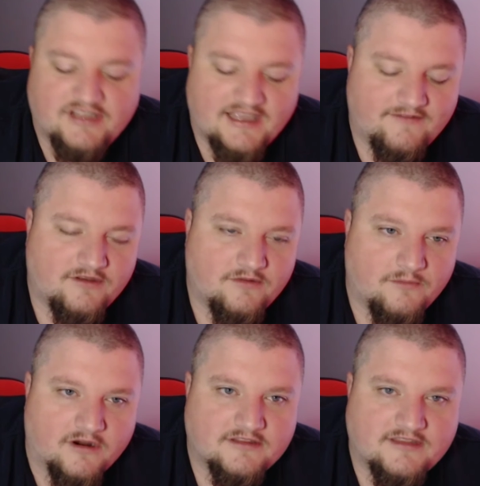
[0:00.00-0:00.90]
have it
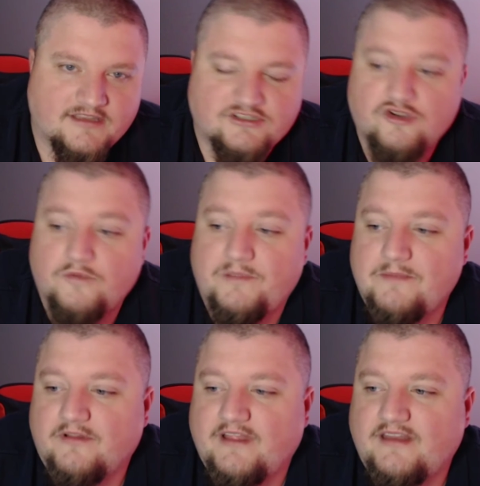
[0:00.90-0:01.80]
marked as two
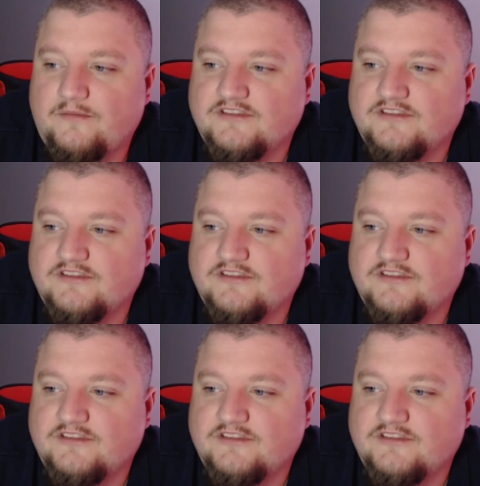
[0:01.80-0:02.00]
people at number